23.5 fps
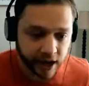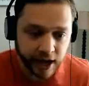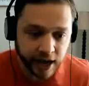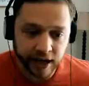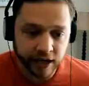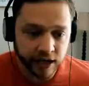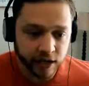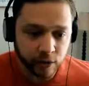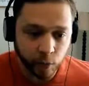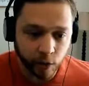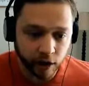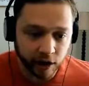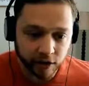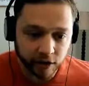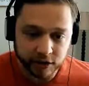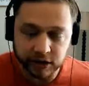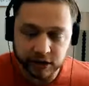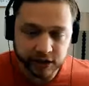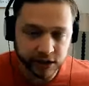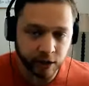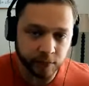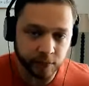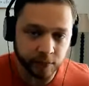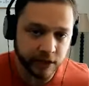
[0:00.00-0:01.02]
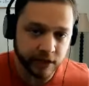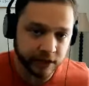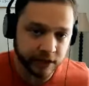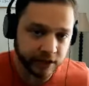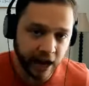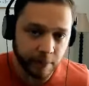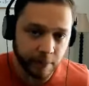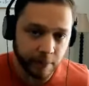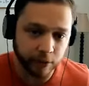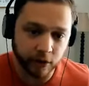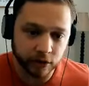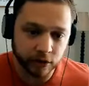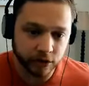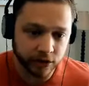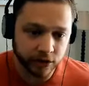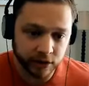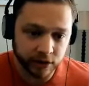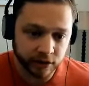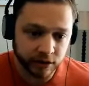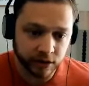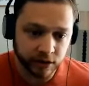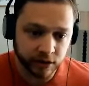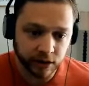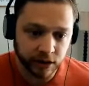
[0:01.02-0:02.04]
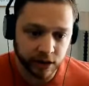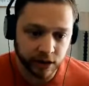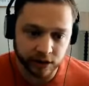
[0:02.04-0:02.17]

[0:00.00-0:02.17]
anywhere to tell me that that person